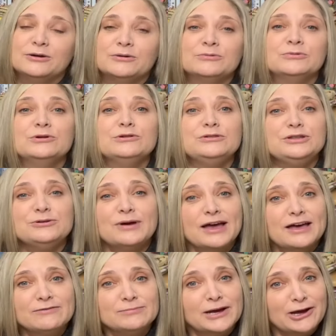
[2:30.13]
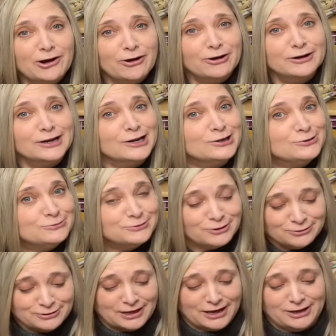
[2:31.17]
Ruth, you have my heart, and you
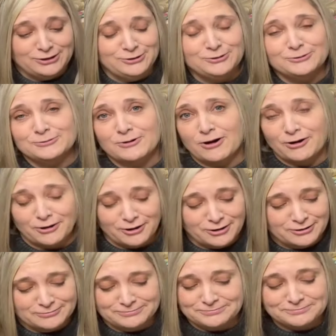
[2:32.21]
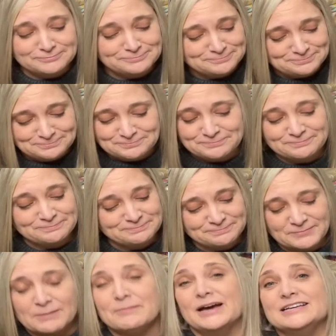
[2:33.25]
know that you are
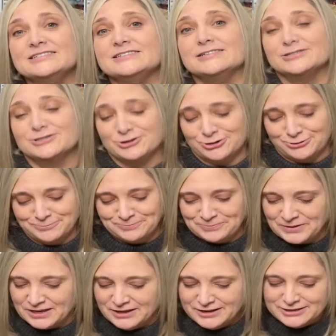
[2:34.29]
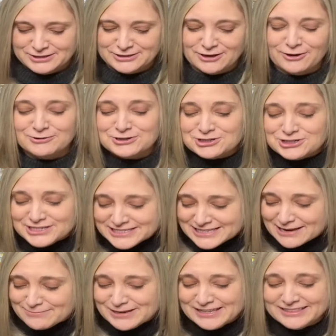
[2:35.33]
my sister. So she
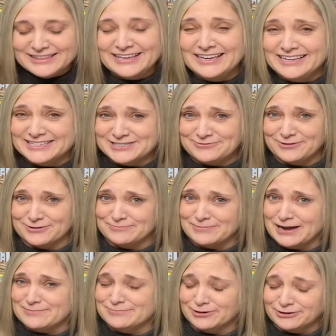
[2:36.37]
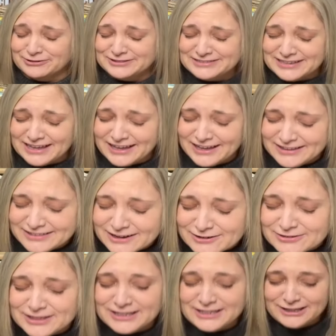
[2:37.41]
sent me these for my birthday. They're
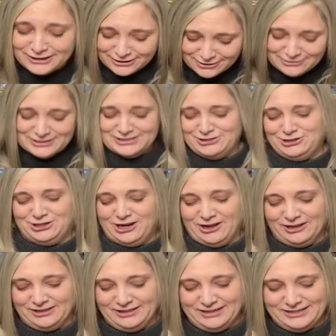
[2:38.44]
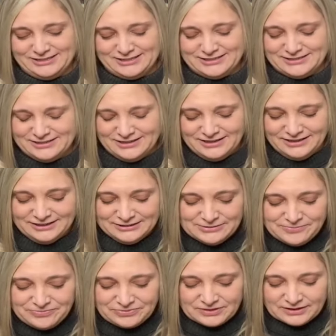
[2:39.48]
the cutest chocolates.
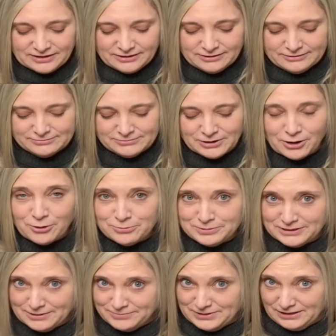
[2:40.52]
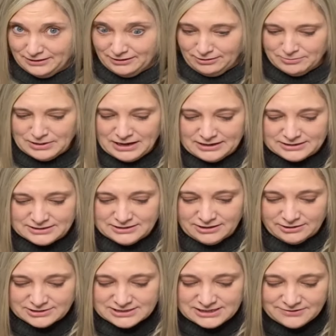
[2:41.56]
Open up the little box here.
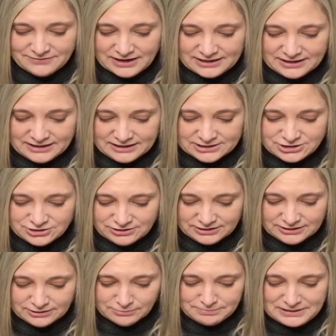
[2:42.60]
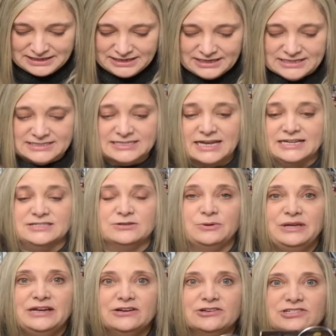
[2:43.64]
I'll see if I can get you a little peek inside. So
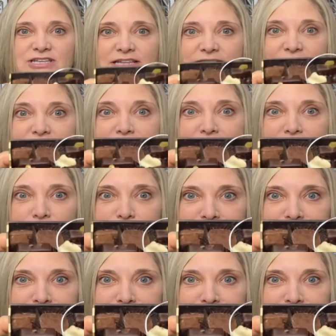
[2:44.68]
here's a little